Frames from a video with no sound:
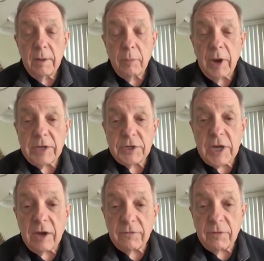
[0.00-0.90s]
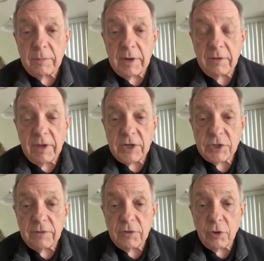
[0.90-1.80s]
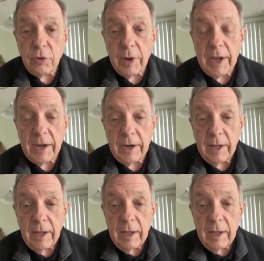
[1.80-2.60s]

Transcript: branch out from an invasion of Ukraine,